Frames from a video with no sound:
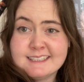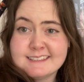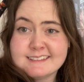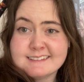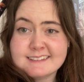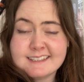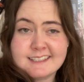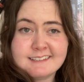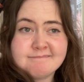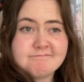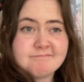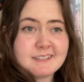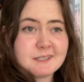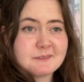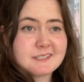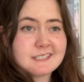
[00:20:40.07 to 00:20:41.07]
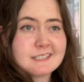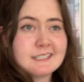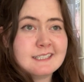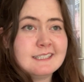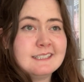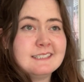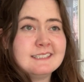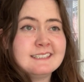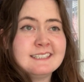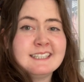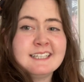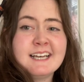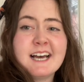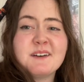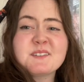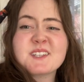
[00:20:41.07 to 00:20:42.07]
And then it was, I
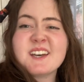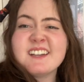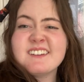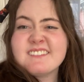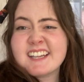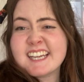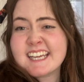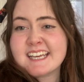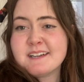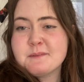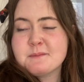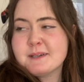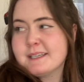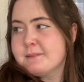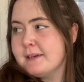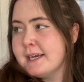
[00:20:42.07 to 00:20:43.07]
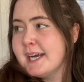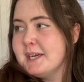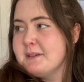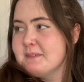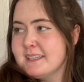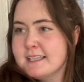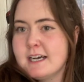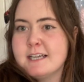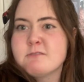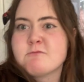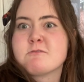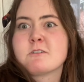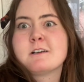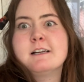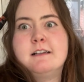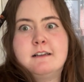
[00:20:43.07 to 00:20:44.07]
was kind of like in a weird way hoping that I'd
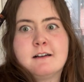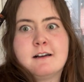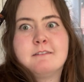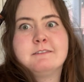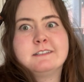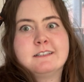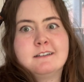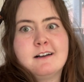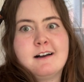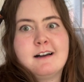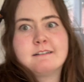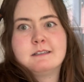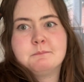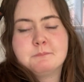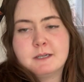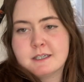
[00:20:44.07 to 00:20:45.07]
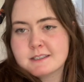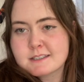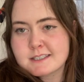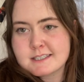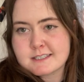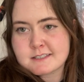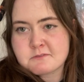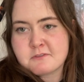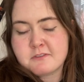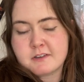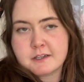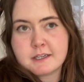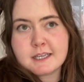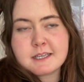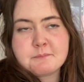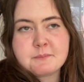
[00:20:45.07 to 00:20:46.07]
really covered the car in mud because it's
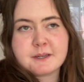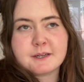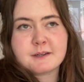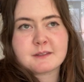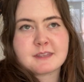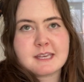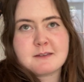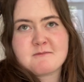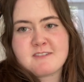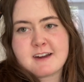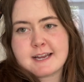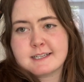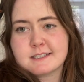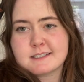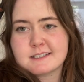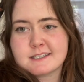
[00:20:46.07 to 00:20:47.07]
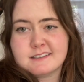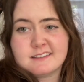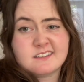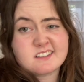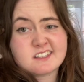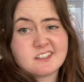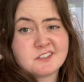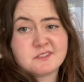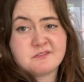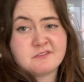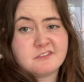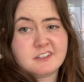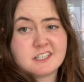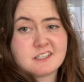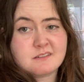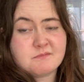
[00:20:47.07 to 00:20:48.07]
funny, but it rained and there was loads of
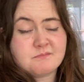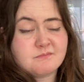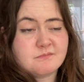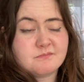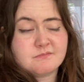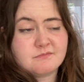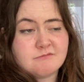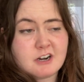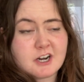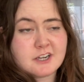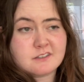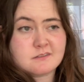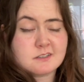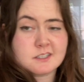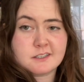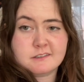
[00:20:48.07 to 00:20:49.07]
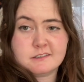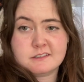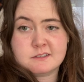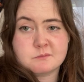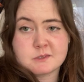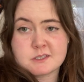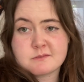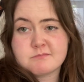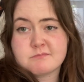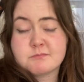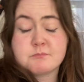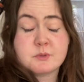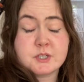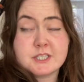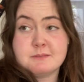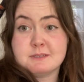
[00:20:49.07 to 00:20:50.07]
flooded roads, so it was
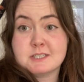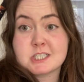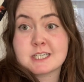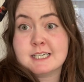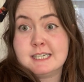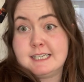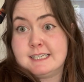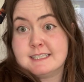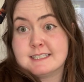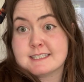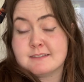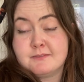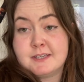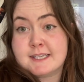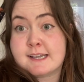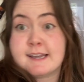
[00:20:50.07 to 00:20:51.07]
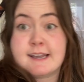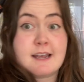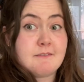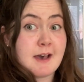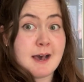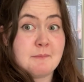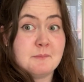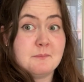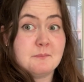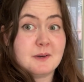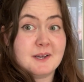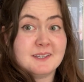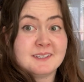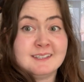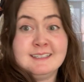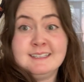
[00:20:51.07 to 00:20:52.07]
pretty much clean as if it never happened by